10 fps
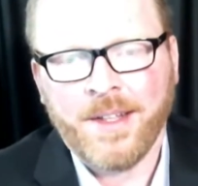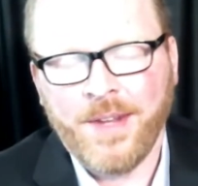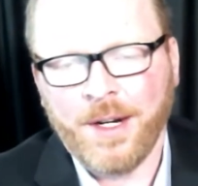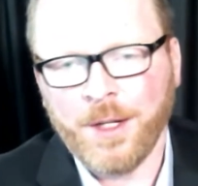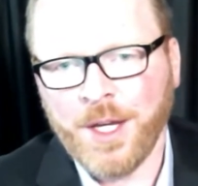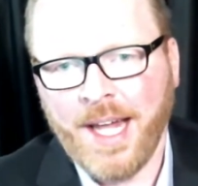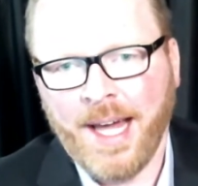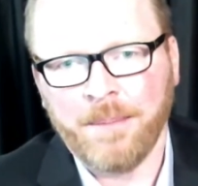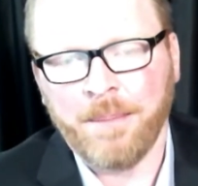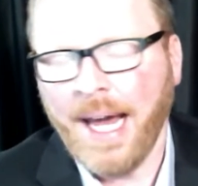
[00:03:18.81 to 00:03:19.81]
they're looking
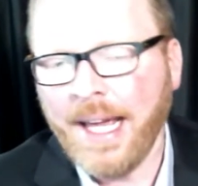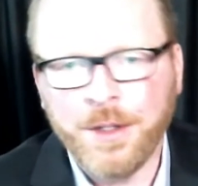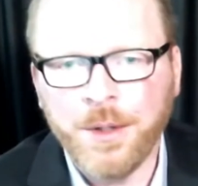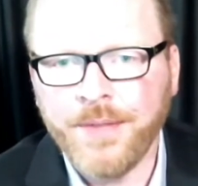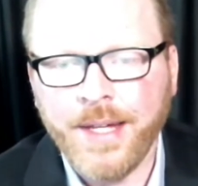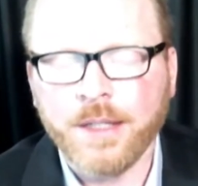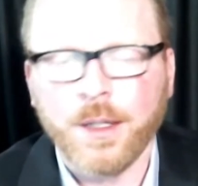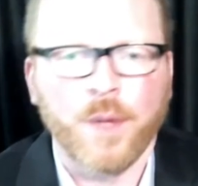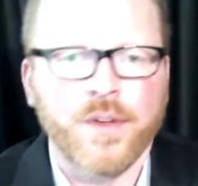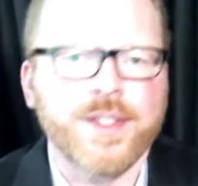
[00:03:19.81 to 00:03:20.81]
at buying a new
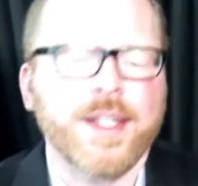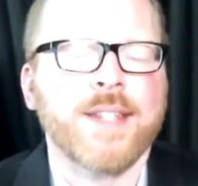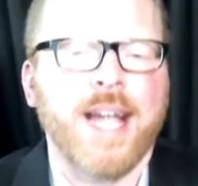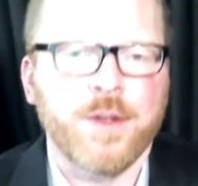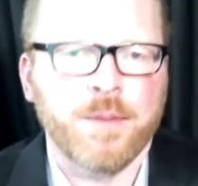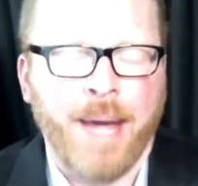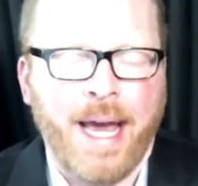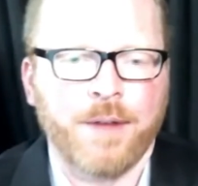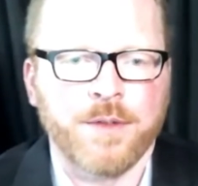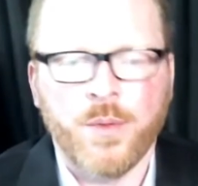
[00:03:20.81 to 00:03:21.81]
vehicle over 6,000
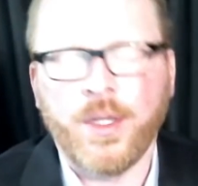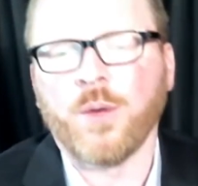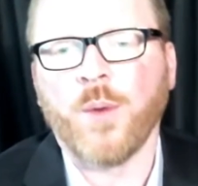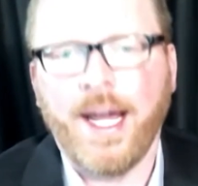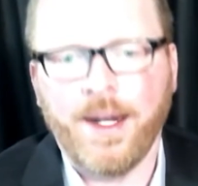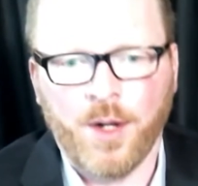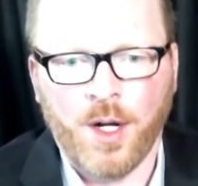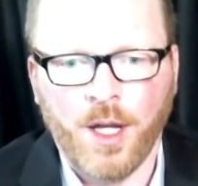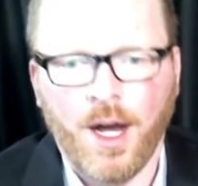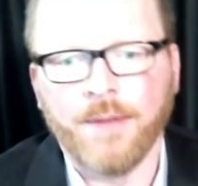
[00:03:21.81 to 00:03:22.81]
pounds so we can write it
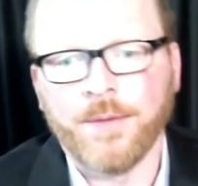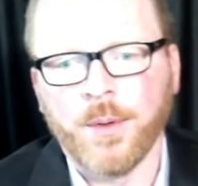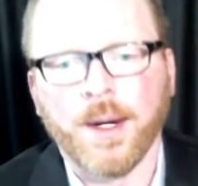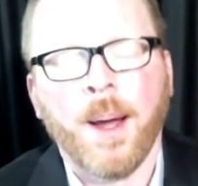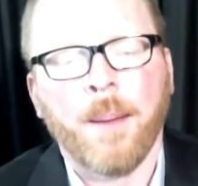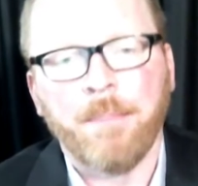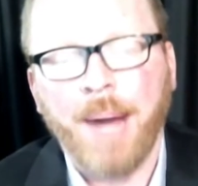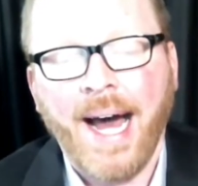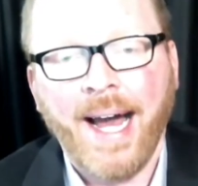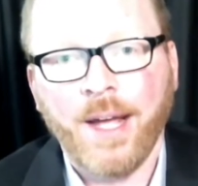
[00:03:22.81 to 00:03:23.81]
all off, or
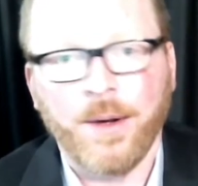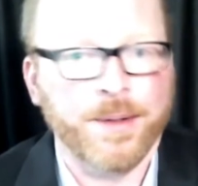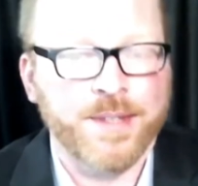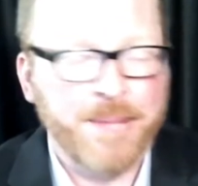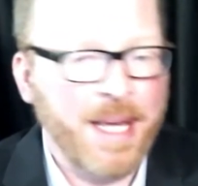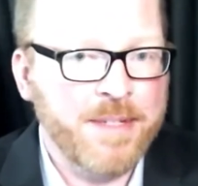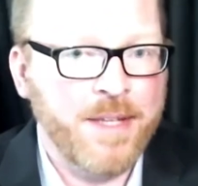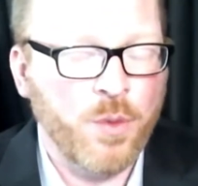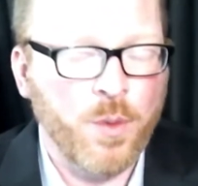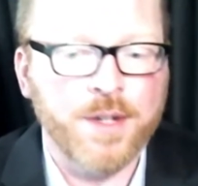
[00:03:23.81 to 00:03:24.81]
buy, or sometimes
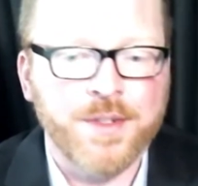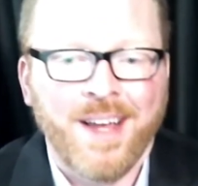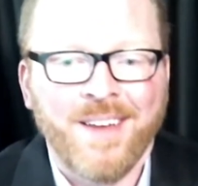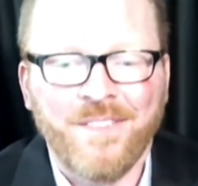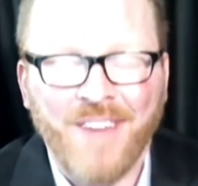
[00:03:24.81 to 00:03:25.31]
even worse,